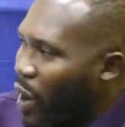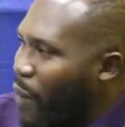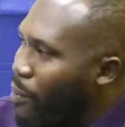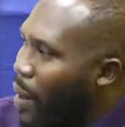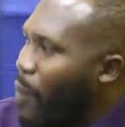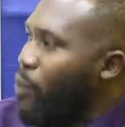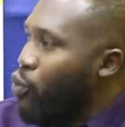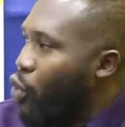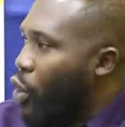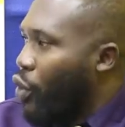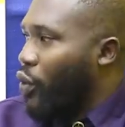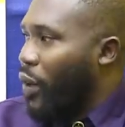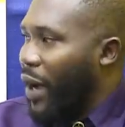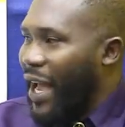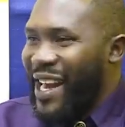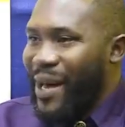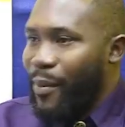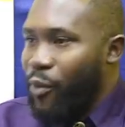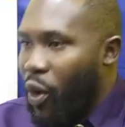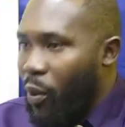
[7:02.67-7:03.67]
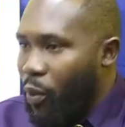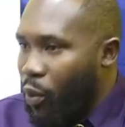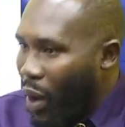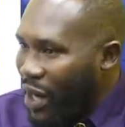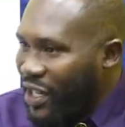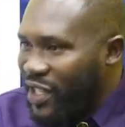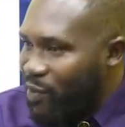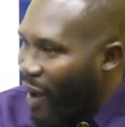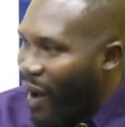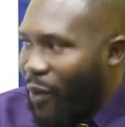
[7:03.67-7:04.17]
a mamuno in a more
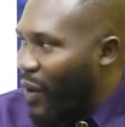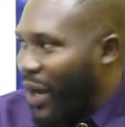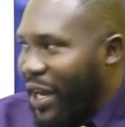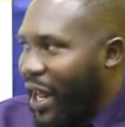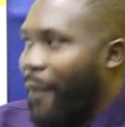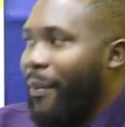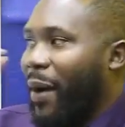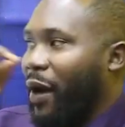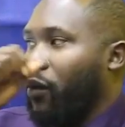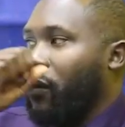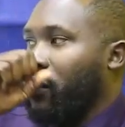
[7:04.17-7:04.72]
want man when yaba.